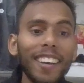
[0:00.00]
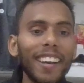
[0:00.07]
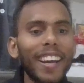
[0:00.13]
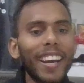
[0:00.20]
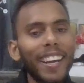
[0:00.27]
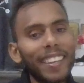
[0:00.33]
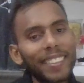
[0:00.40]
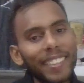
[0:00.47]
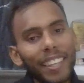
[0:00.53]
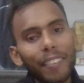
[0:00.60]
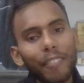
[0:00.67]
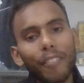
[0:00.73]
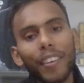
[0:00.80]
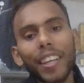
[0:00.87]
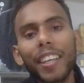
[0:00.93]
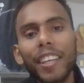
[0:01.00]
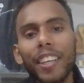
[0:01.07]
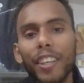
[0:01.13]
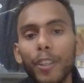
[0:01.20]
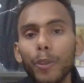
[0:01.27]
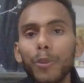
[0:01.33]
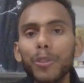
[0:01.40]
and then we
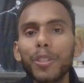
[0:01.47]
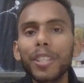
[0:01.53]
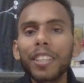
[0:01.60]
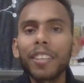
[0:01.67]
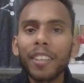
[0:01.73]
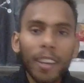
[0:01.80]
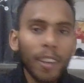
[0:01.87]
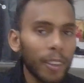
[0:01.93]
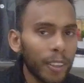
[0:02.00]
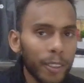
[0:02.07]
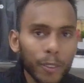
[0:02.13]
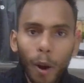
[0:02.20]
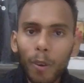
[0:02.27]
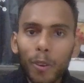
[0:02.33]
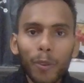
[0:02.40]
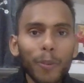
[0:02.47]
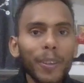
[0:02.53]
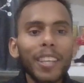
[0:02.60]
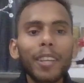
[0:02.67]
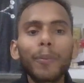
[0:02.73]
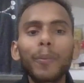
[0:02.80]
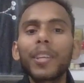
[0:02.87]
using
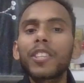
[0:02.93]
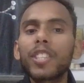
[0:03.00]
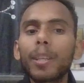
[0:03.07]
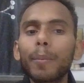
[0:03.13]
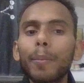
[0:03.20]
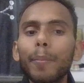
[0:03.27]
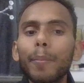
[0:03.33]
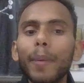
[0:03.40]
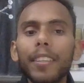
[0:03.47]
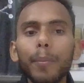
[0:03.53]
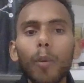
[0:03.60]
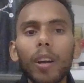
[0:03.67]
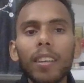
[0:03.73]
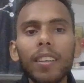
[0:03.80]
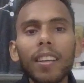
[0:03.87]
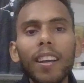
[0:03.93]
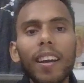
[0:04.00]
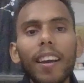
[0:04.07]
software we estimate the model.